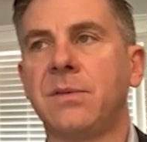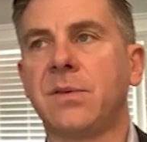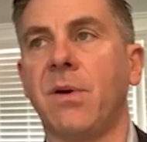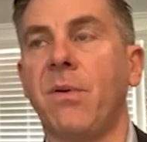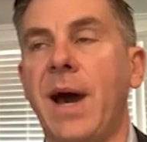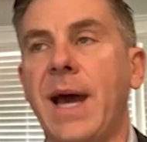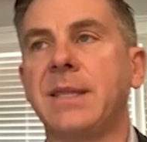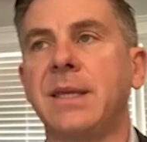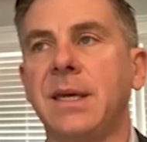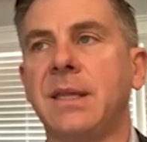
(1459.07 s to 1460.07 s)
So I
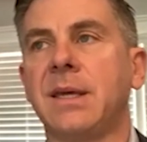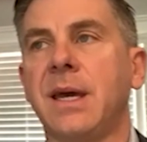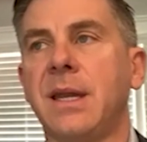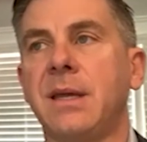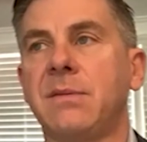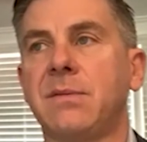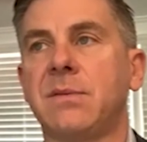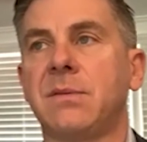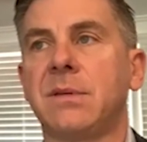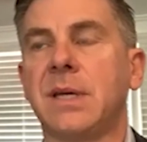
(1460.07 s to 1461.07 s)
think that
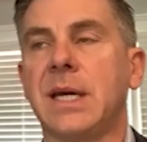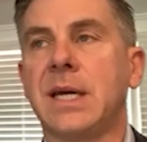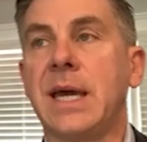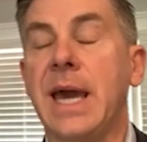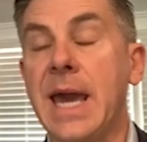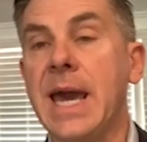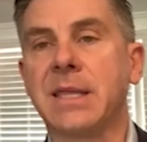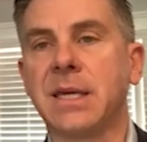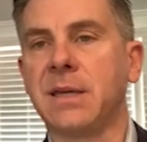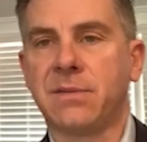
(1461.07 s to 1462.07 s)
I
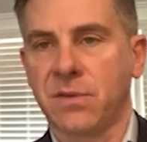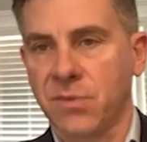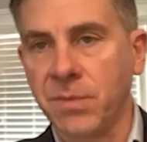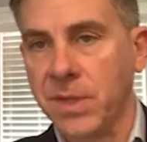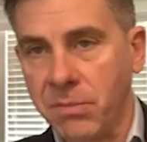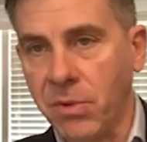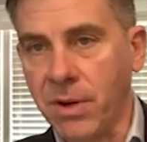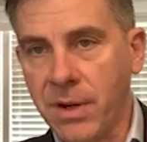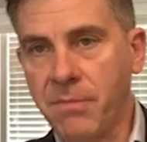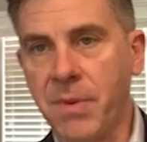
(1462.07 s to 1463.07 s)
think it's extremely
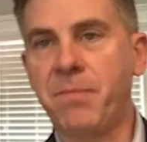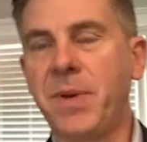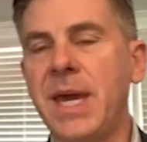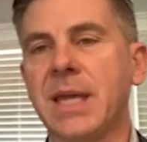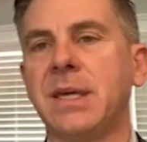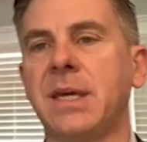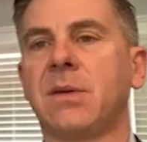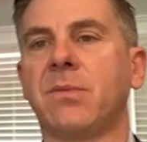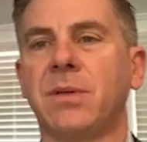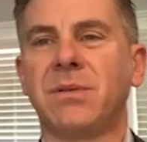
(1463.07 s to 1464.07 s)
important, but B, I think
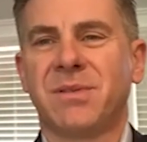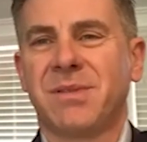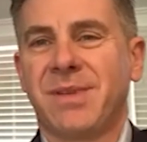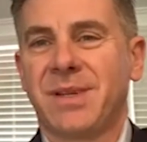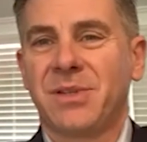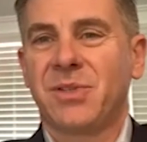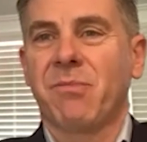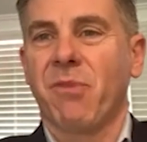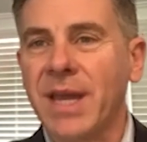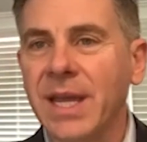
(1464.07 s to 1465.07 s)
the realtors have done a good
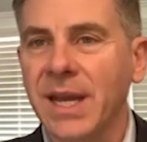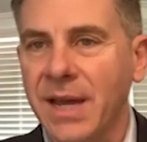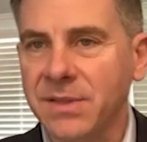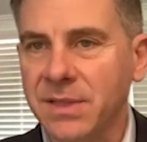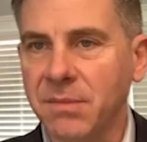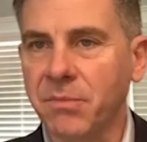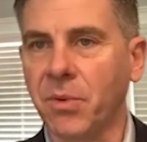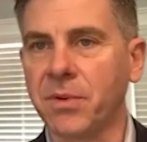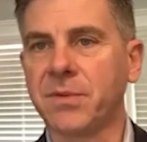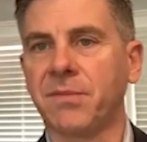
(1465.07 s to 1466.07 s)
job recognizing the
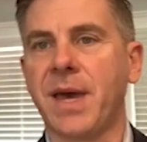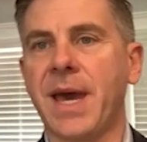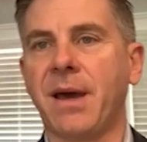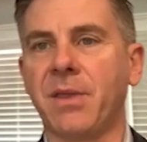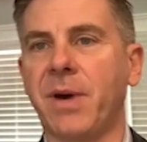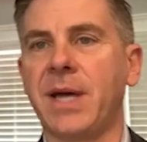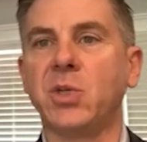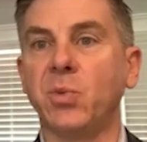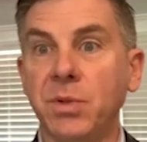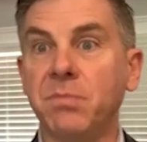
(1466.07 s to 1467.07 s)
importance of that. Otherwise,
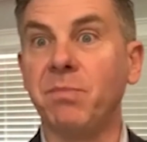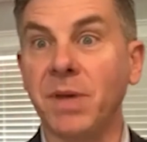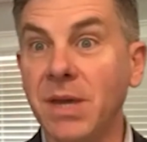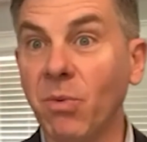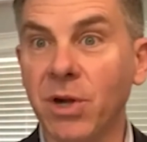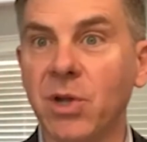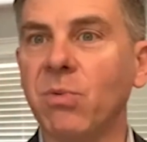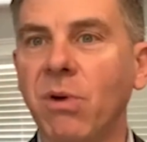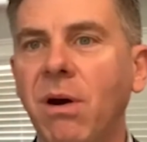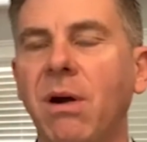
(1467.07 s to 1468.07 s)
you wouldn't be where
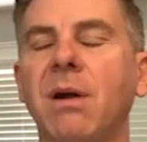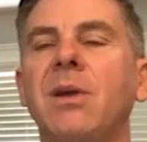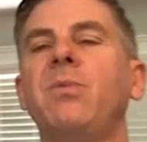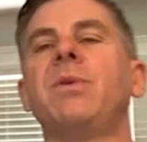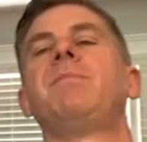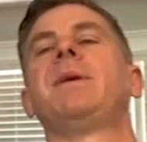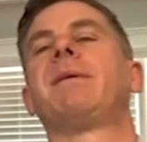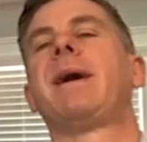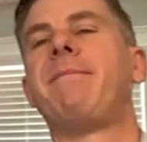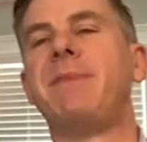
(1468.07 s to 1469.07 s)
you are. You wouldn't be
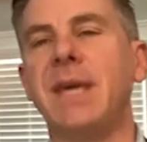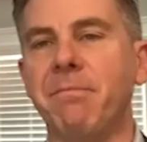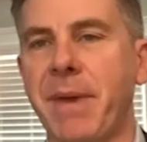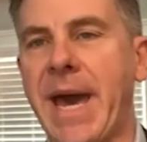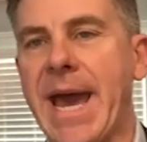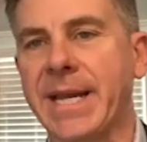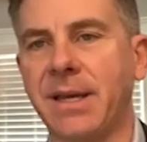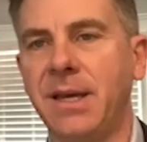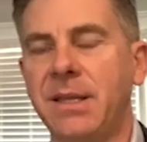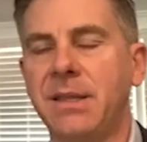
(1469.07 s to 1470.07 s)
able to have the impact
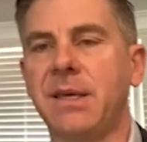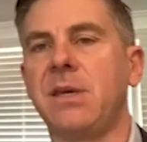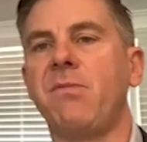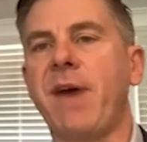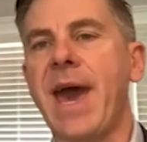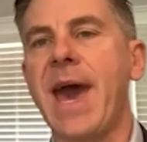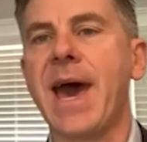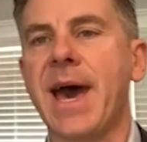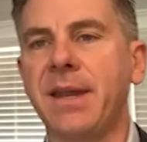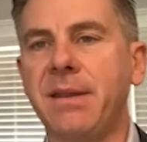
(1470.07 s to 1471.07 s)
that you've
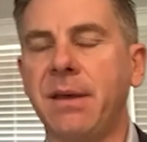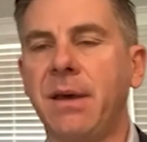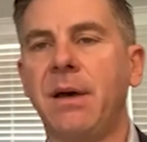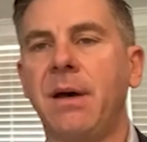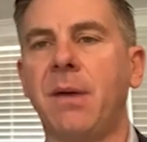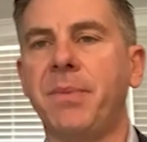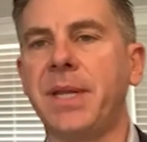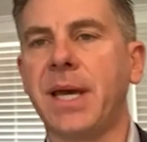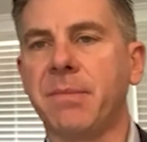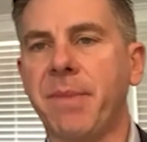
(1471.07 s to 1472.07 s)
had up and
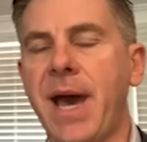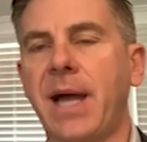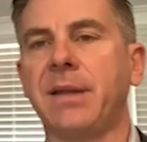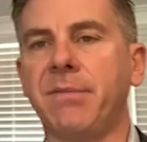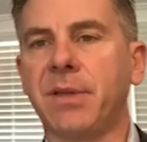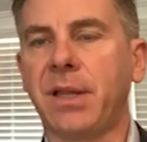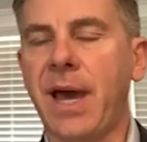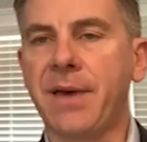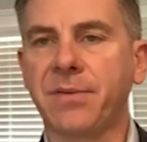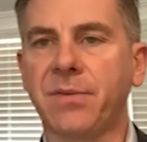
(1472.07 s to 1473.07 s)
down the ballot over the
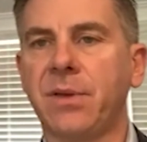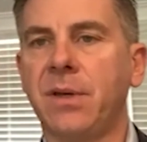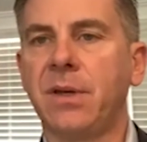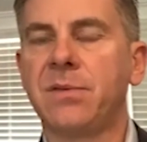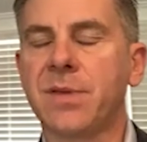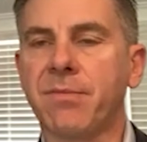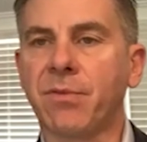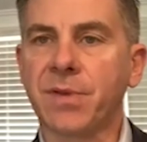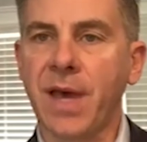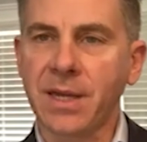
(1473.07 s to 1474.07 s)
last
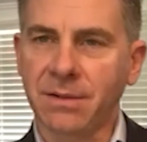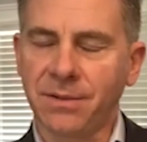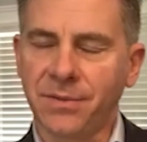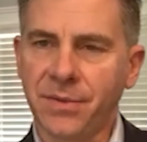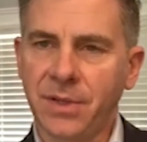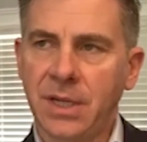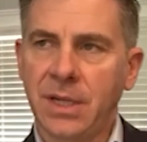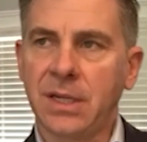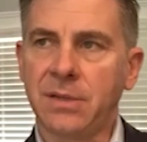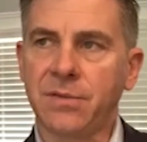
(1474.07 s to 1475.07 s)
several cycles.
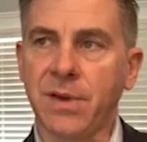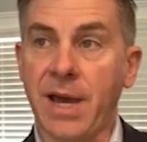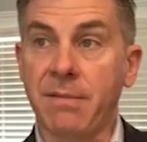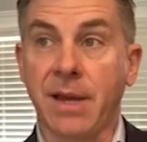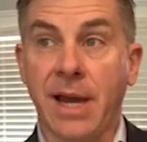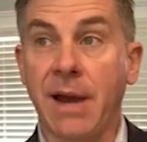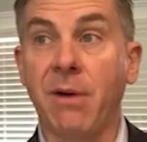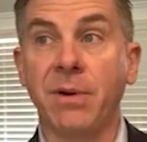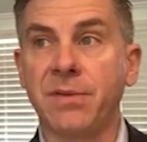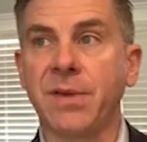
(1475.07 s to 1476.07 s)
And so I
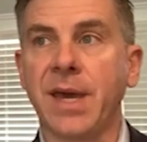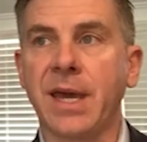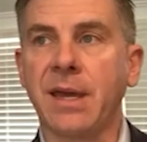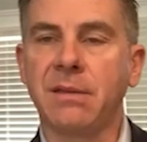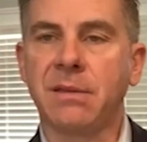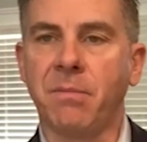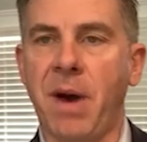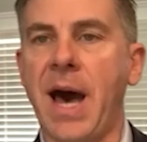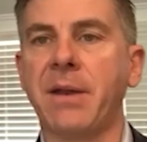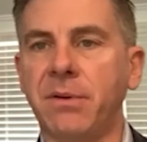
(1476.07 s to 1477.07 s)
always say the
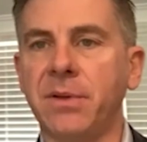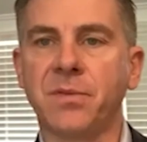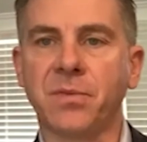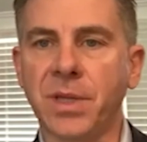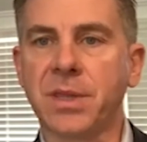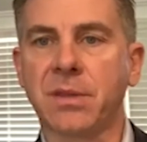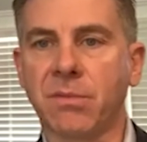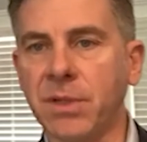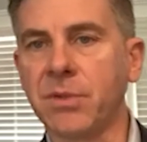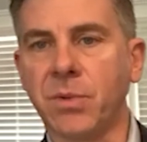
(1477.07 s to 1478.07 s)
model is with the
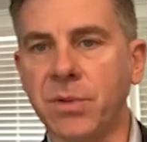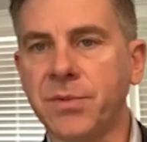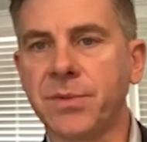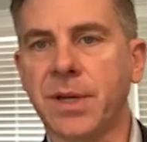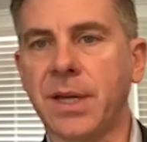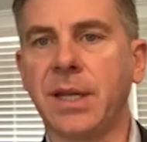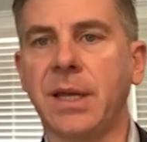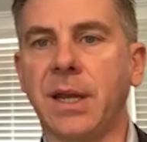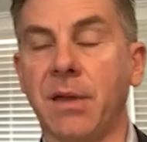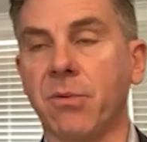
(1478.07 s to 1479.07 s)
realtors, and
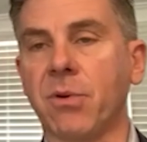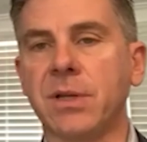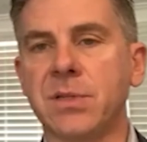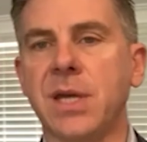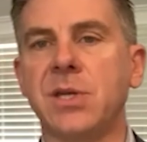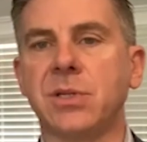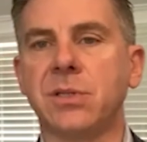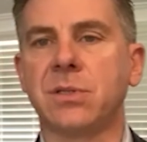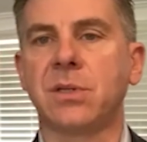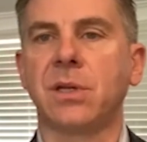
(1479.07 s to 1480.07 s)
other
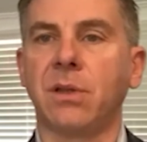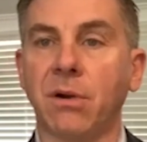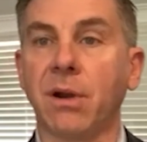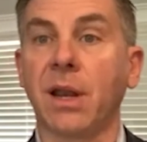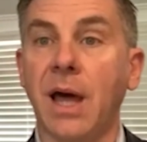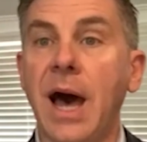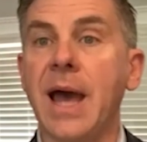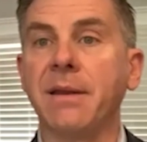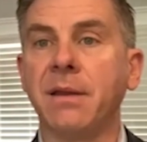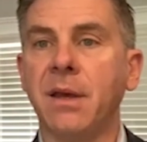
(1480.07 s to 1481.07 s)
organizations could learn a
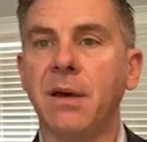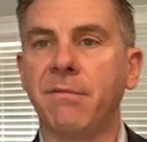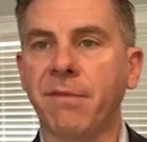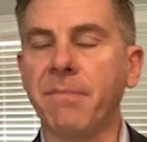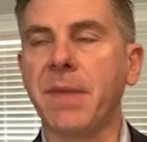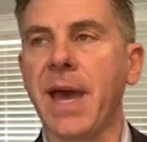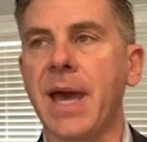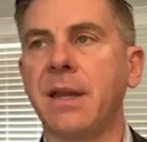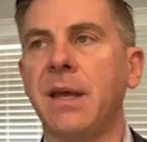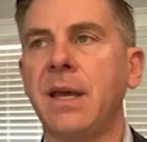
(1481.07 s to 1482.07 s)
lot from
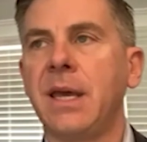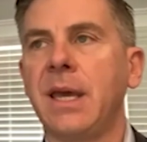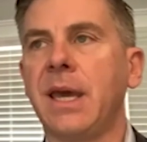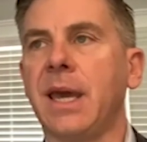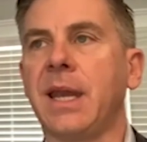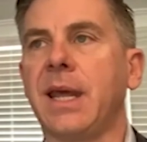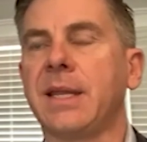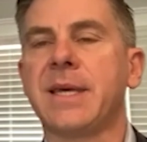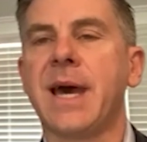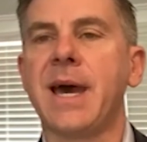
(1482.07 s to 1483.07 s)
that. And at
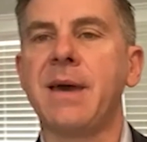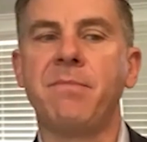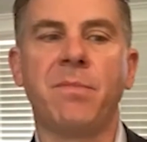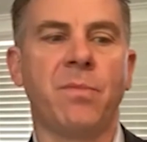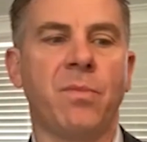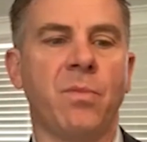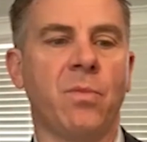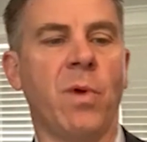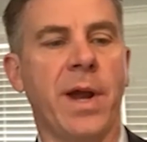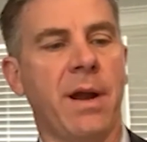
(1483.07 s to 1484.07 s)
a time
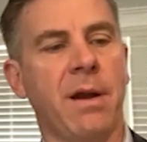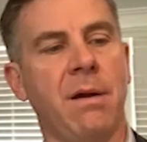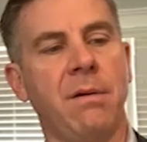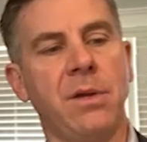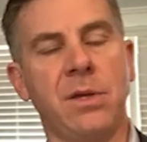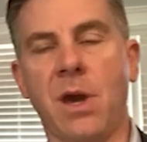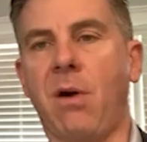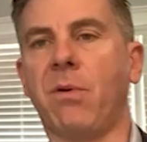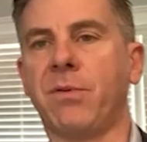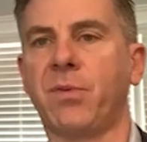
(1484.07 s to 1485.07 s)
where
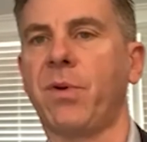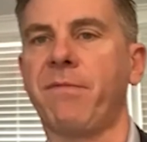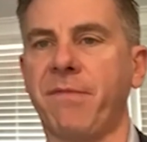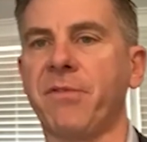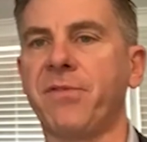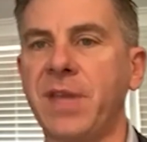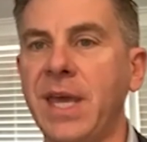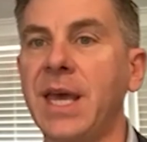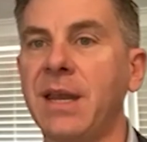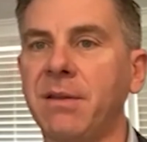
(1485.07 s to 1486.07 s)
y'all were sort of first
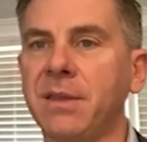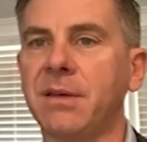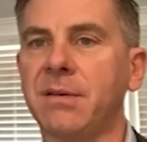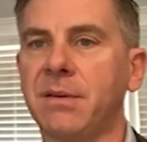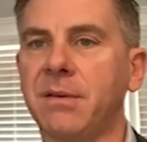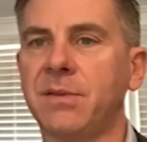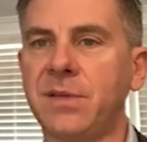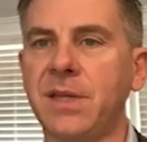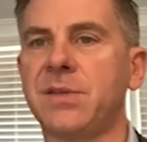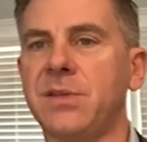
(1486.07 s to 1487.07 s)
in on the
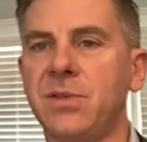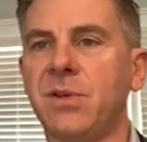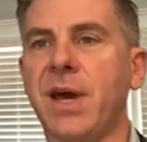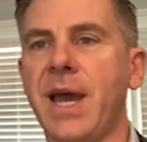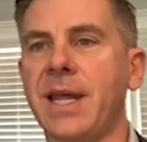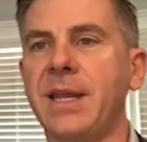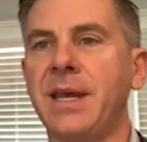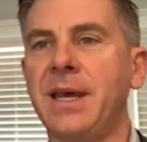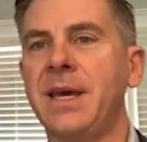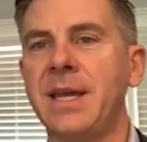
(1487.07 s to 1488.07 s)
Citizens United,
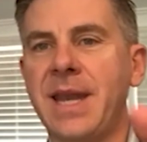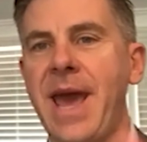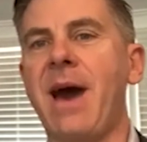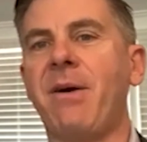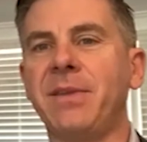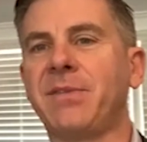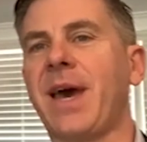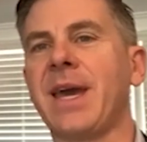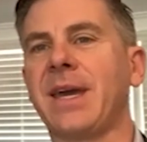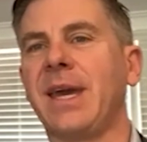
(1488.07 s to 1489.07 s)
now it's
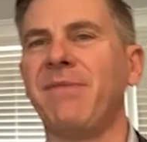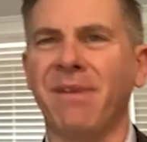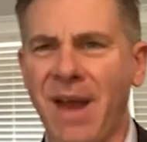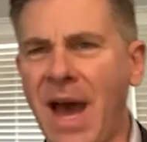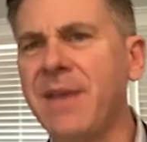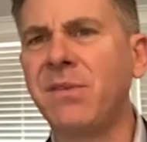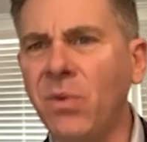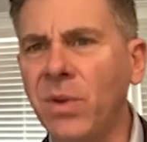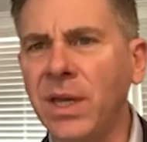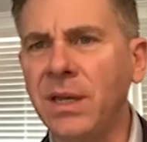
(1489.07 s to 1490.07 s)
like, if you're not
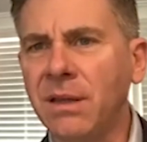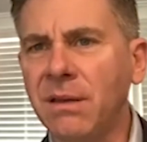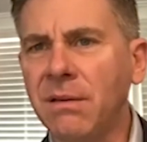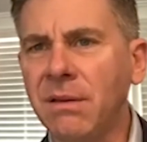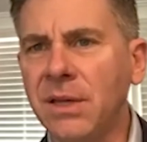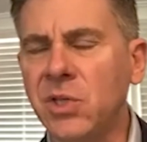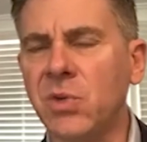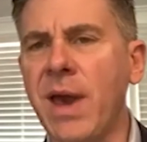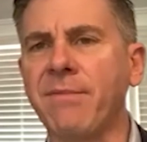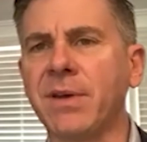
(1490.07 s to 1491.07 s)
doing
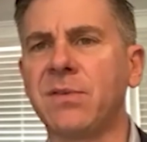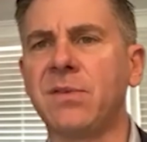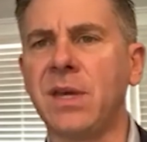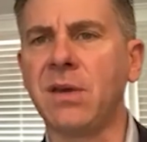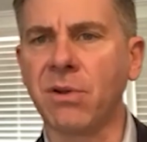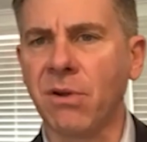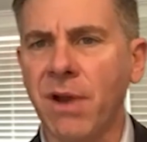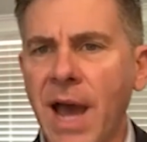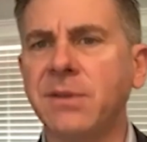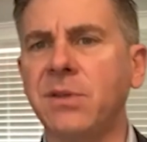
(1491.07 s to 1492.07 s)
issue advocacy or you're
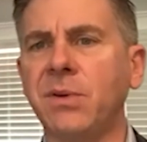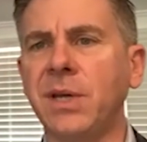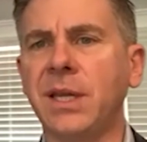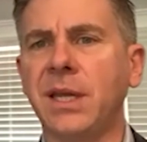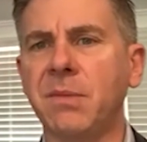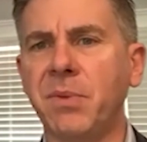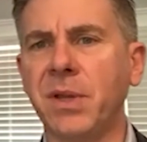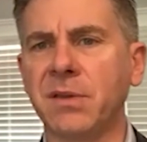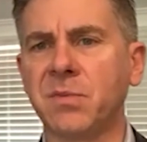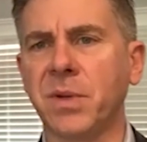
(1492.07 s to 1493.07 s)
not doing
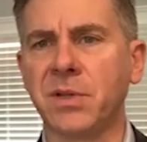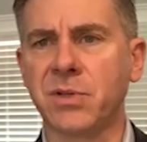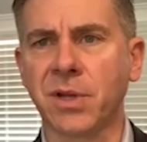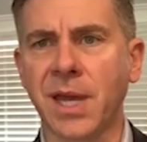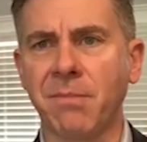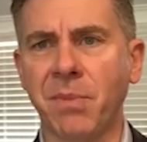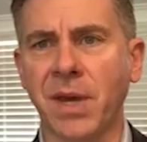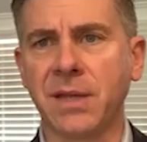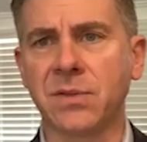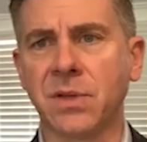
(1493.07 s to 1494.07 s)
independent expenditure
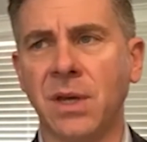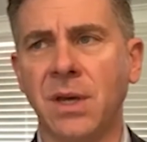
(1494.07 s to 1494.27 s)
campaigns,